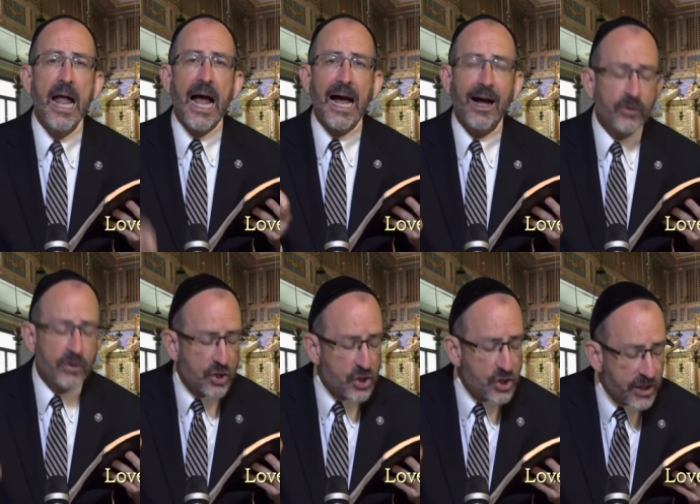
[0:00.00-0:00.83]
how
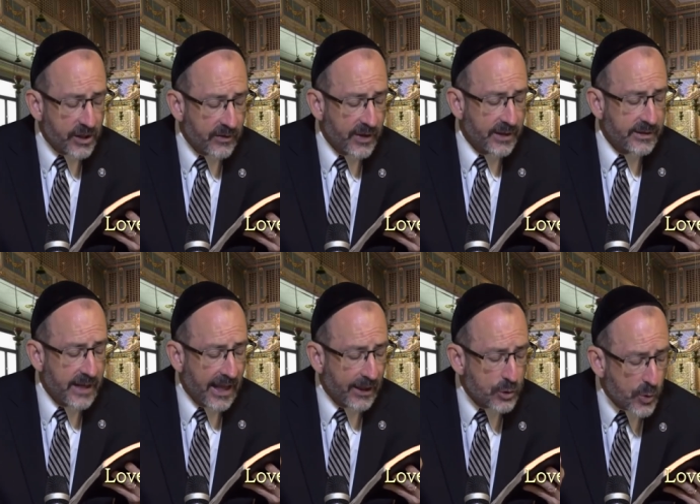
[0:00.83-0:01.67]
to share that
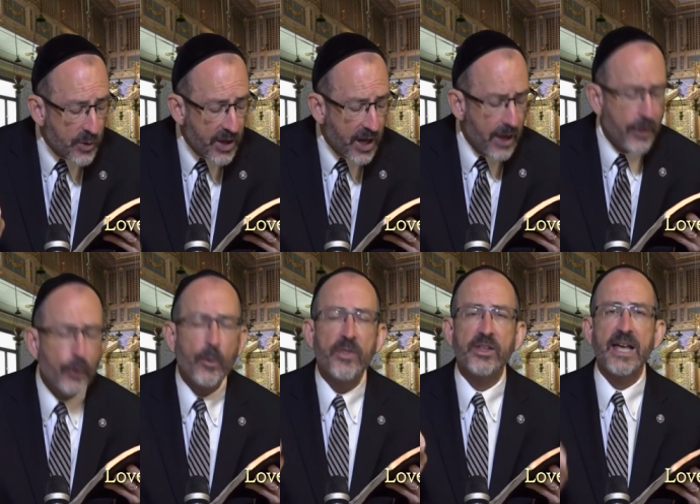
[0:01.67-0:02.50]
knowledge with
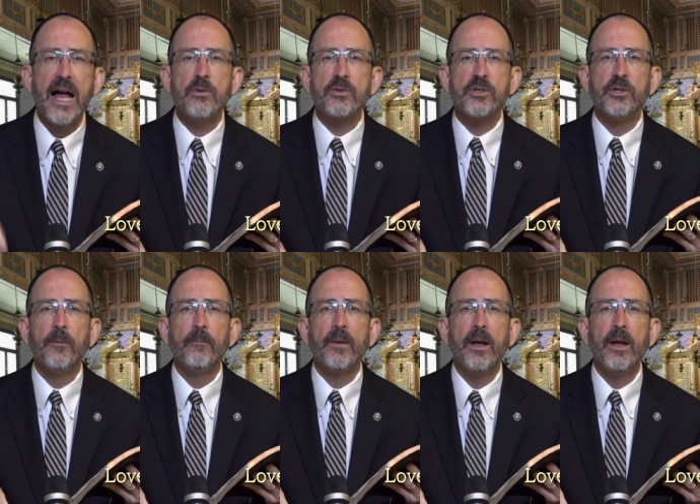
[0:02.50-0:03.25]
other with counsel.